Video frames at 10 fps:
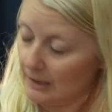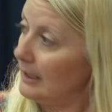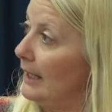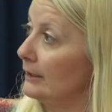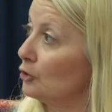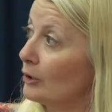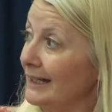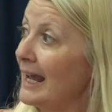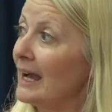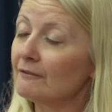you
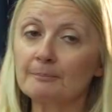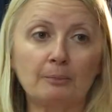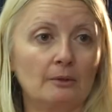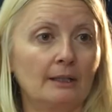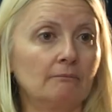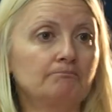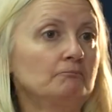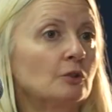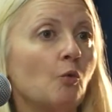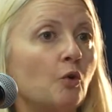can have a
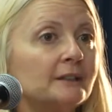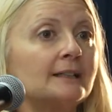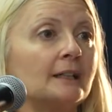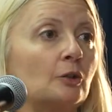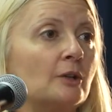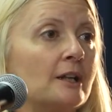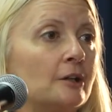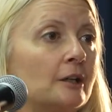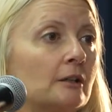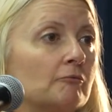rewarding
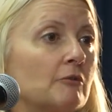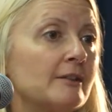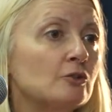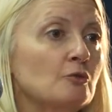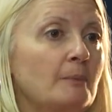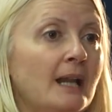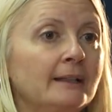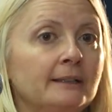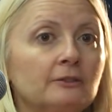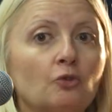career, whether you
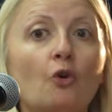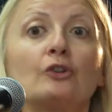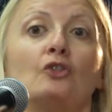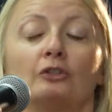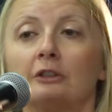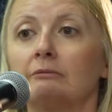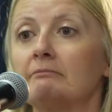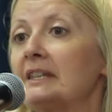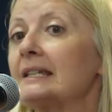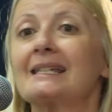plan it or not.
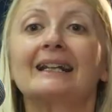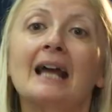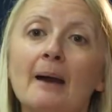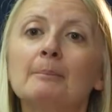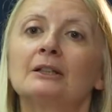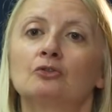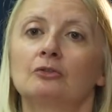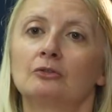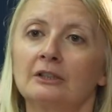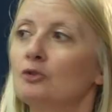Things can happen to
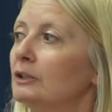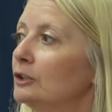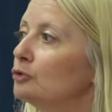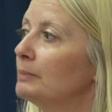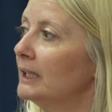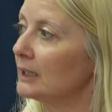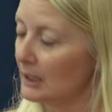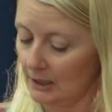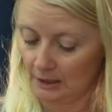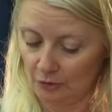you, and you need to
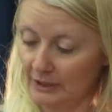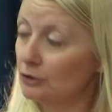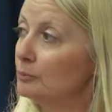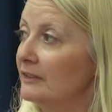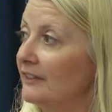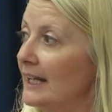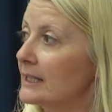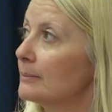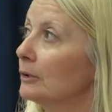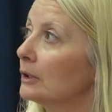be
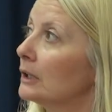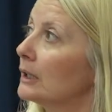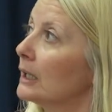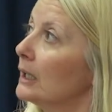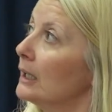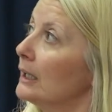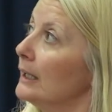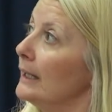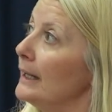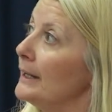flexible.
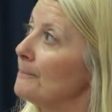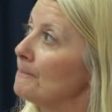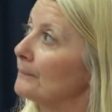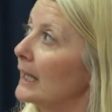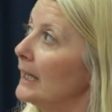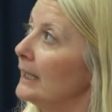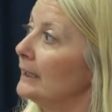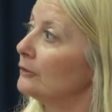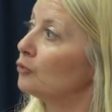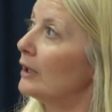
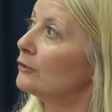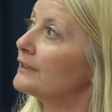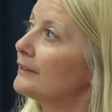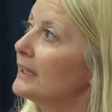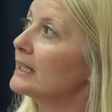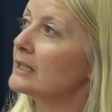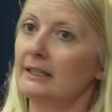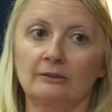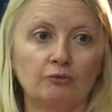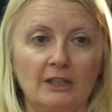And one of the things
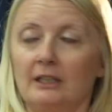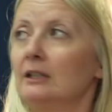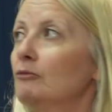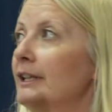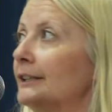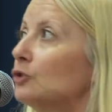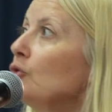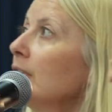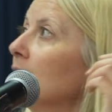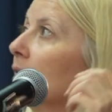that we are
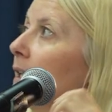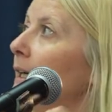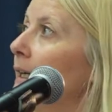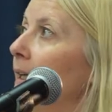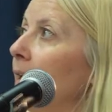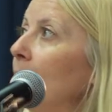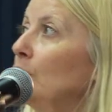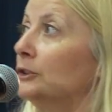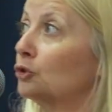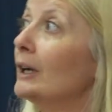doing,
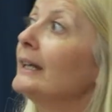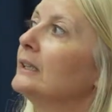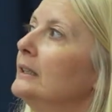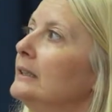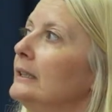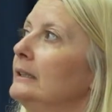we're trying in